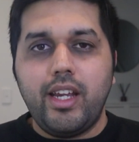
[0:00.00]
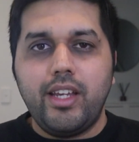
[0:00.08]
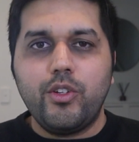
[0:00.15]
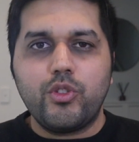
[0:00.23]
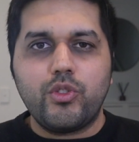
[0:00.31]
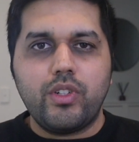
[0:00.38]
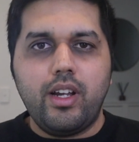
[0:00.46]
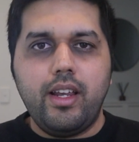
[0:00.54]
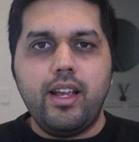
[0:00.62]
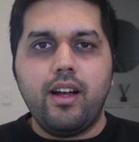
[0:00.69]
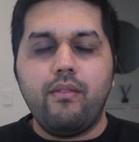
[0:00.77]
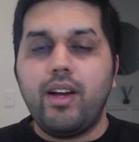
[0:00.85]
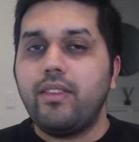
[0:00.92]
in
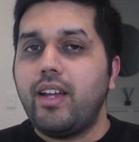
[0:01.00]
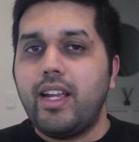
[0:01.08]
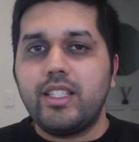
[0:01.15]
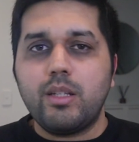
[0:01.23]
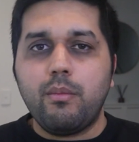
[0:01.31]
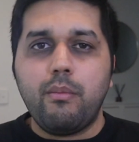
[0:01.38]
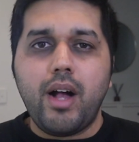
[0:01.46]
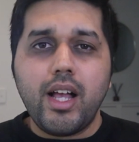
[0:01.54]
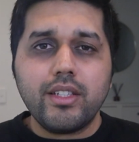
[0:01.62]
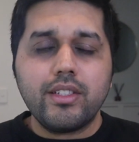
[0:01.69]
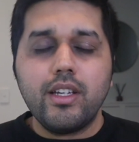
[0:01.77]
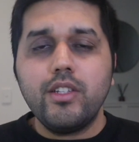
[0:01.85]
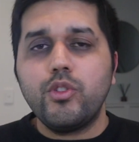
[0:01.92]
Australia, whether it's a
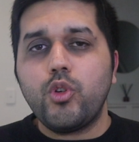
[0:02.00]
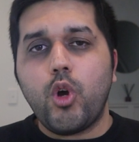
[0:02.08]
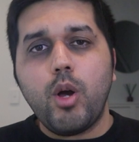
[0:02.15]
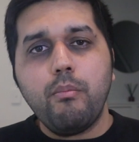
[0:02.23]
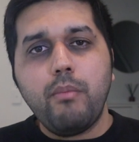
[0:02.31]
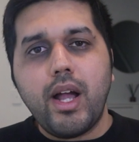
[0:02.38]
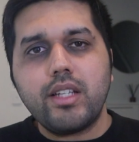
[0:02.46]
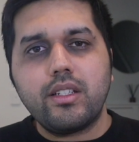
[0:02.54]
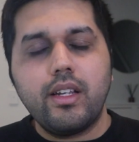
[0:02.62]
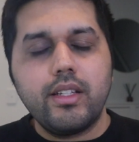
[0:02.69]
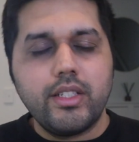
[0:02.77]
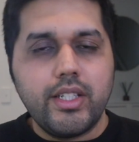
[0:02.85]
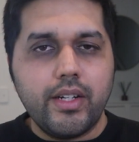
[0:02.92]
master's or
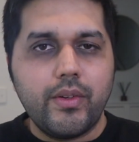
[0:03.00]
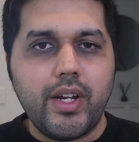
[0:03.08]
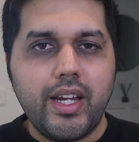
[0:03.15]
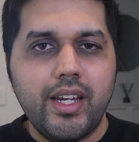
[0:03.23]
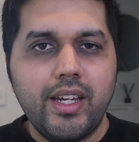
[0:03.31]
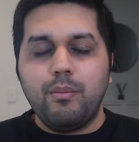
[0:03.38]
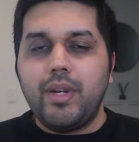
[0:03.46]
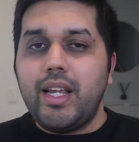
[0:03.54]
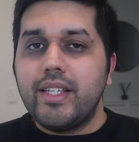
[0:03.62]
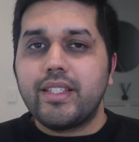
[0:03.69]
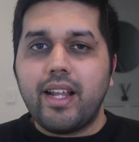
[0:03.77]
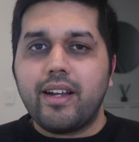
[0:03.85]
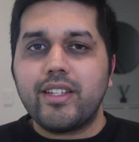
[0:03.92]
bachelor's degree.
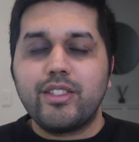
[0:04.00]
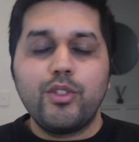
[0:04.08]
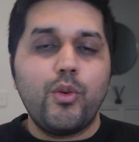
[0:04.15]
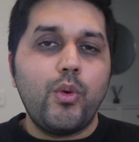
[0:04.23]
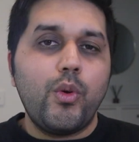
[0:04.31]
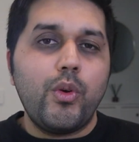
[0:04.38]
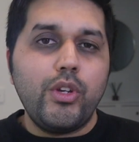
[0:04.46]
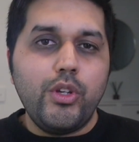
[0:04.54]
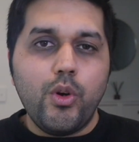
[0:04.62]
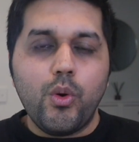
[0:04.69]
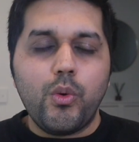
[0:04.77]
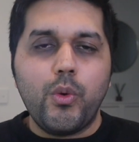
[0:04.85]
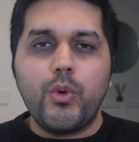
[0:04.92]
Please let us know
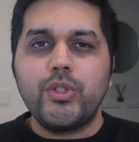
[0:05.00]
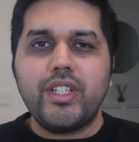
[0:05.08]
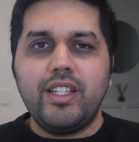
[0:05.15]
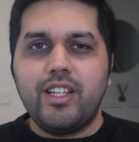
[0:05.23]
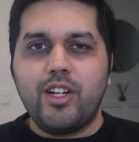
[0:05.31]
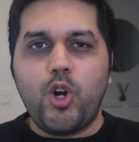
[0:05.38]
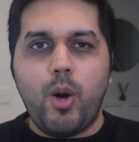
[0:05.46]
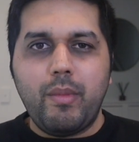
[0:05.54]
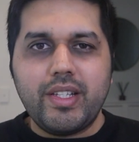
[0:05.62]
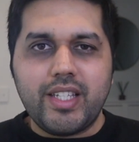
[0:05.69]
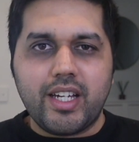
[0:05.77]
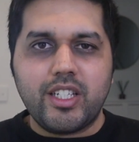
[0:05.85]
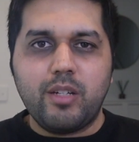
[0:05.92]
your course in the comment
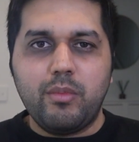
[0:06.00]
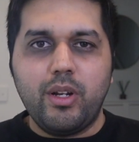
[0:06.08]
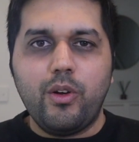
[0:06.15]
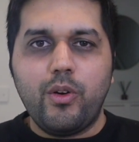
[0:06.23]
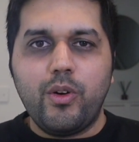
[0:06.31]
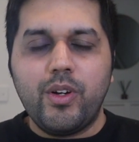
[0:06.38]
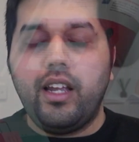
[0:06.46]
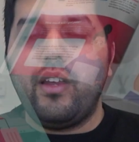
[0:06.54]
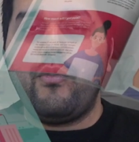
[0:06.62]
section below. And